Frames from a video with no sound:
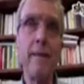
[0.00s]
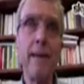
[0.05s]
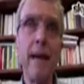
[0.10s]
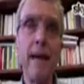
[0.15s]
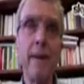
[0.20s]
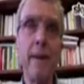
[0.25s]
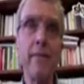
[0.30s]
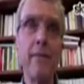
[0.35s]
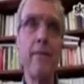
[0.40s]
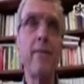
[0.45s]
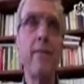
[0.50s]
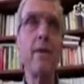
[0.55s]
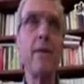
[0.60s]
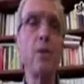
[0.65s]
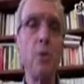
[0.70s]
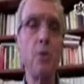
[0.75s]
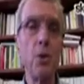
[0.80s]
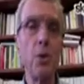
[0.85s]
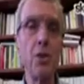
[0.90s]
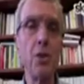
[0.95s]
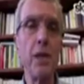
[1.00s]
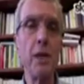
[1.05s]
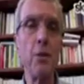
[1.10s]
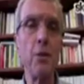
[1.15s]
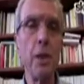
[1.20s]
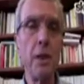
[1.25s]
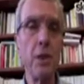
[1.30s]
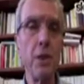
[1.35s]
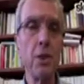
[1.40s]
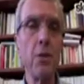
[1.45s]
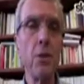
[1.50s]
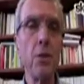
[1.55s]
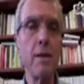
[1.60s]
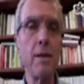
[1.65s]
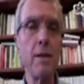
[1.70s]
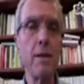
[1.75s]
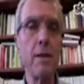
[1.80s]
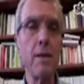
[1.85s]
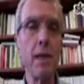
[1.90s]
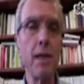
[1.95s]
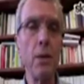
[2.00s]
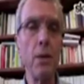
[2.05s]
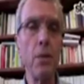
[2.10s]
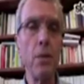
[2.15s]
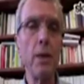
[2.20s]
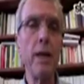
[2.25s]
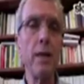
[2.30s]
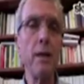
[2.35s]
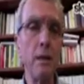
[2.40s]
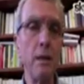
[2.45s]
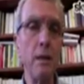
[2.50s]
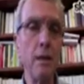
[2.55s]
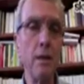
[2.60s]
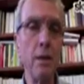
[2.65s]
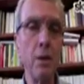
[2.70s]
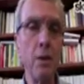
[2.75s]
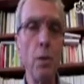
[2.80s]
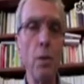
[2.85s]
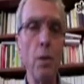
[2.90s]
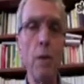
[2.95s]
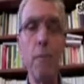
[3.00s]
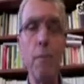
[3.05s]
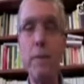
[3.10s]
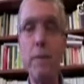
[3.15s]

that search and rescue at sea will continue, will be